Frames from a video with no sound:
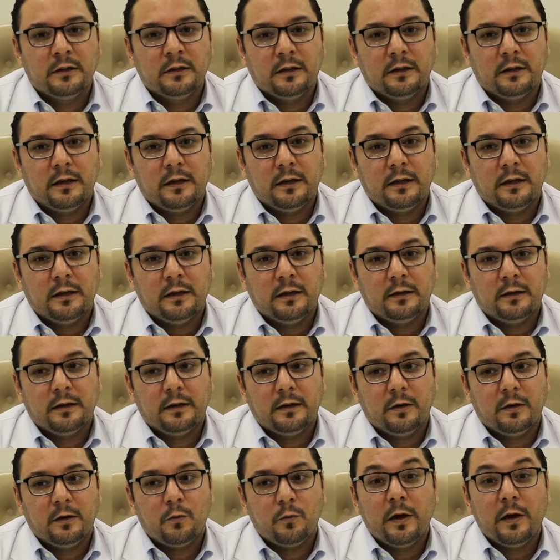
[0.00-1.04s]

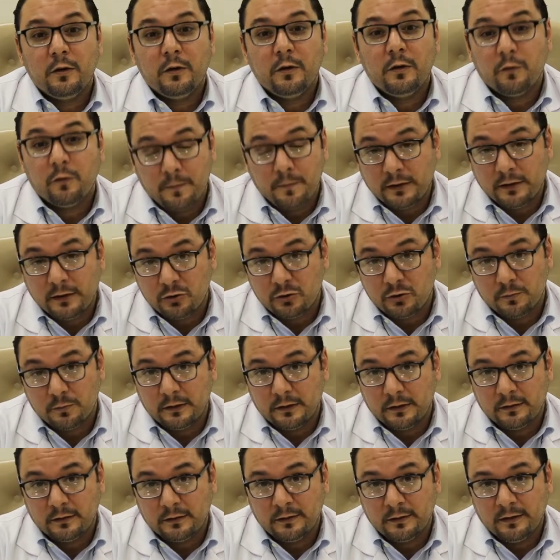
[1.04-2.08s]
way of
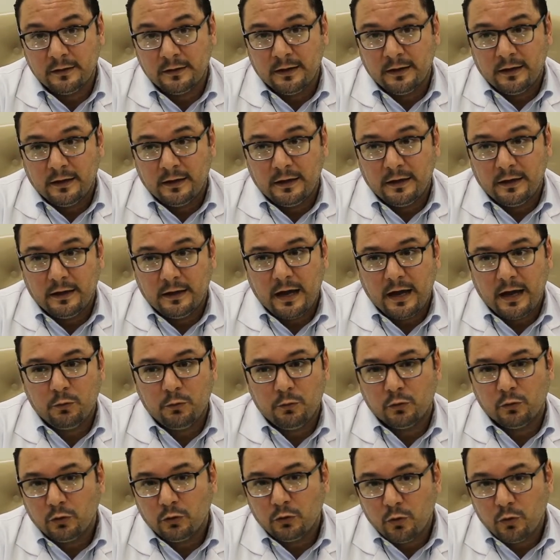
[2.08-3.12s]
management. I will
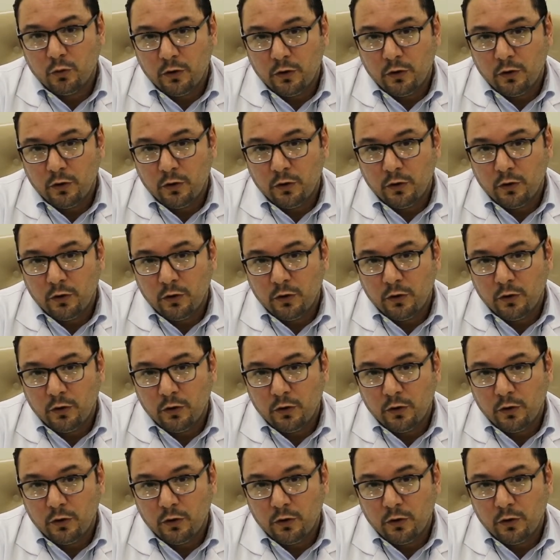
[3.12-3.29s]
not go in